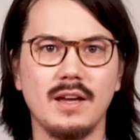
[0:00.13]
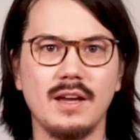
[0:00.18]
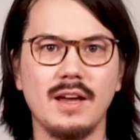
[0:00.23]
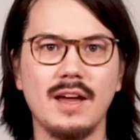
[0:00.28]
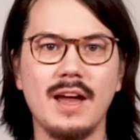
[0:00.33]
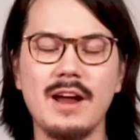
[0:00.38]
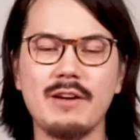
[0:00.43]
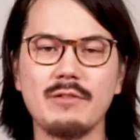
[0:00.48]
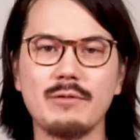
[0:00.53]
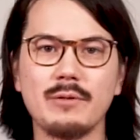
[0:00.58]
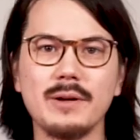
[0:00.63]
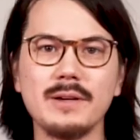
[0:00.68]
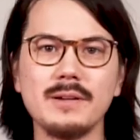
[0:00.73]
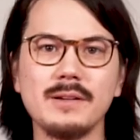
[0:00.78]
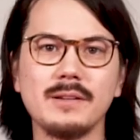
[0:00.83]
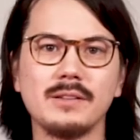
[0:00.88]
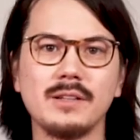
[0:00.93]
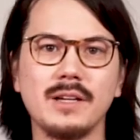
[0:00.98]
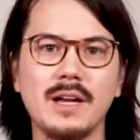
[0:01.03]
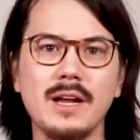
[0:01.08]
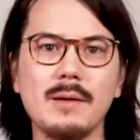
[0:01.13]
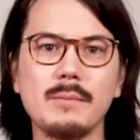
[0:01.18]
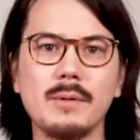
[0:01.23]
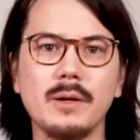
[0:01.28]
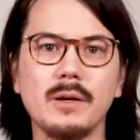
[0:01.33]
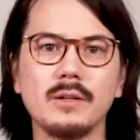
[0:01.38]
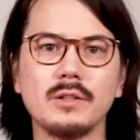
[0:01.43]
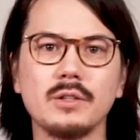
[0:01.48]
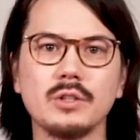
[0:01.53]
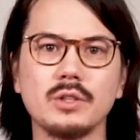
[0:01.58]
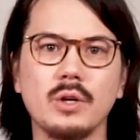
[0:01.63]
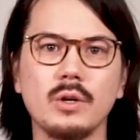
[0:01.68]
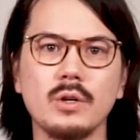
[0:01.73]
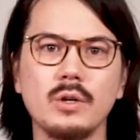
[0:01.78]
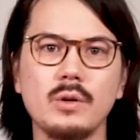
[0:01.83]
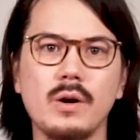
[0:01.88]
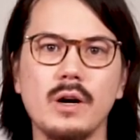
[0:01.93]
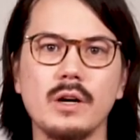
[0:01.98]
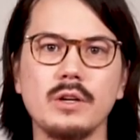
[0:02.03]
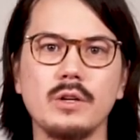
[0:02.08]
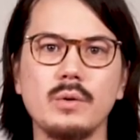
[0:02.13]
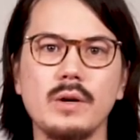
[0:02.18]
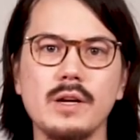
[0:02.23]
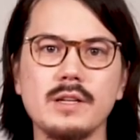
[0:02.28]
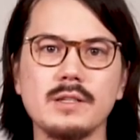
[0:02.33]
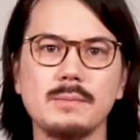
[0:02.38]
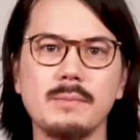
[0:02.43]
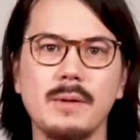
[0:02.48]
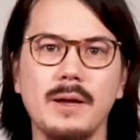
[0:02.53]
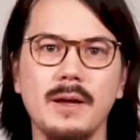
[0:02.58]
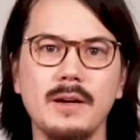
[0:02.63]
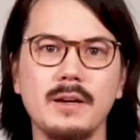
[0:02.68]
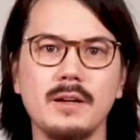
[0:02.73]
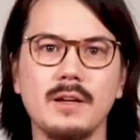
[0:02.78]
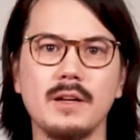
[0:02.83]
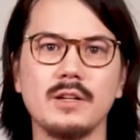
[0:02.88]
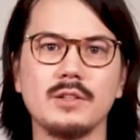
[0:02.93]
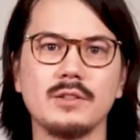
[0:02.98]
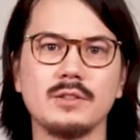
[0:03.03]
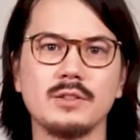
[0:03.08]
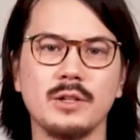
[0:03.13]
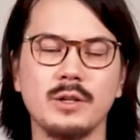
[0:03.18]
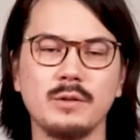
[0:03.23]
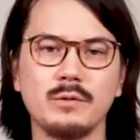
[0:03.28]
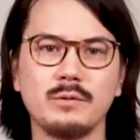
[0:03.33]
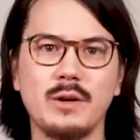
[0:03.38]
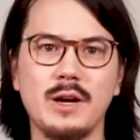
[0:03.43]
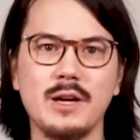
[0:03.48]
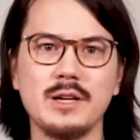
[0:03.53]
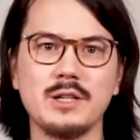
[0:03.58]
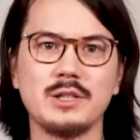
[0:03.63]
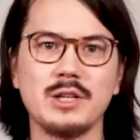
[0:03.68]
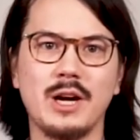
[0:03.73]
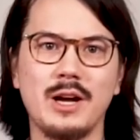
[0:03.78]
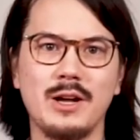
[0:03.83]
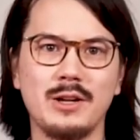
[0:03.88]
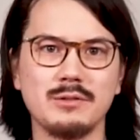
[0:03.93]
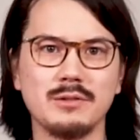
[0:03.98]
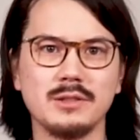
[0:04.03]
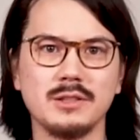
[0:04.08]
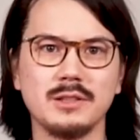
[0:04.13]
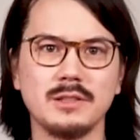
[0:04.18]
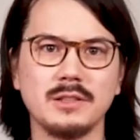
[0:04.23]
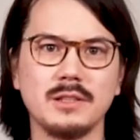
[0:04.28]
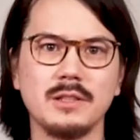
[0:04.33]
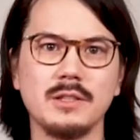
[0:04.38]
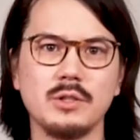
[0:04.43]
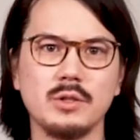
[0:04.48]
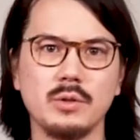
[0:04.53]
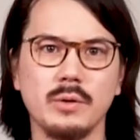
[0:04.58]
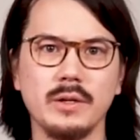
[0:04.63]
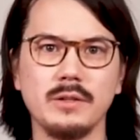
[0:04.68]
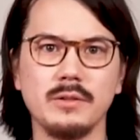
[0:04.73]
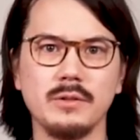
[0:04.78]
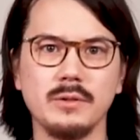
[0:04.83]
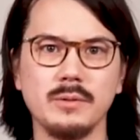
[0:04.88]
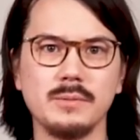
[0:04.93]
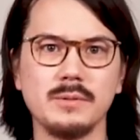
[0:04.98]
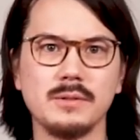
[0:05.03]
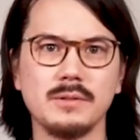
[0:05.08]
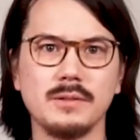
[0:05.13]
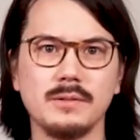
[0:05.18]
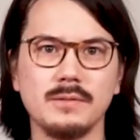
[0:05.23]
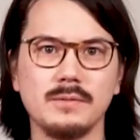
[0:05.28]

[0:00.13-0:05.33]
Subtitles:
Hey everyone, today I'm here to show you our US-made, certified child-resistant joint tubes.